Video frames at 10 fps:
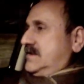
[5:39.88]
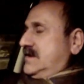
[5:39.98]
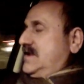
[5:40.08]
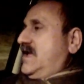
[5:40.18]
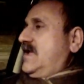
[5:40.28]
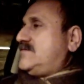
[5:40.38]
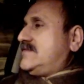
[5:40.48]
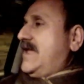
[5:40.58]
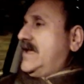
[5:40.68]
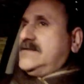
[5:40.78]

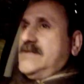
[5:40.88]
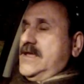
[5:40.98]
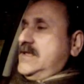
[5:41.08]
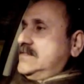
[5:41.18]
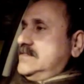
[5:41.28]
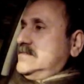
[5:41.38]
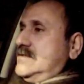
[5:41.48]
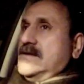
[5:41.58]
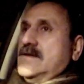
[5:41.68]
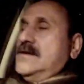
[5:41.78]
It's like taking
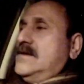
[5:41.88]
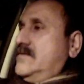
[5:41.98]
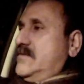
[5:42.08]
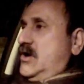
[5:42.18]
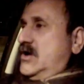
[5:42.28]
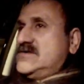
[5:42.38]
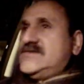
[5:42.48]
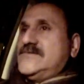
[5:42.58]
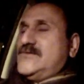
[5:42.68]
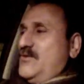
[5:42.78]
the
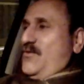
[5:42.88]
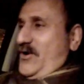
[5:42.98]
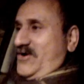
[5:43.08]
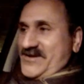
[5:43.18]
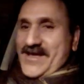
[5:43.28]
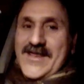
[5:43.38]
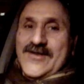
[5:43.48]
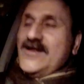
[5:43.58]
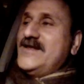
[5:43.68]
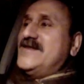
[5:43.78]
horse to the water and
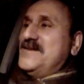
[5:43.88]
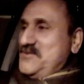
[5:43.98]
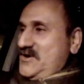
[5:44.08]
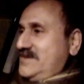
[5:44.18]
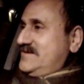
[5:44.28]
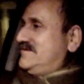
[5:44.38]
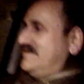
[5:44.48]
not letting him drink.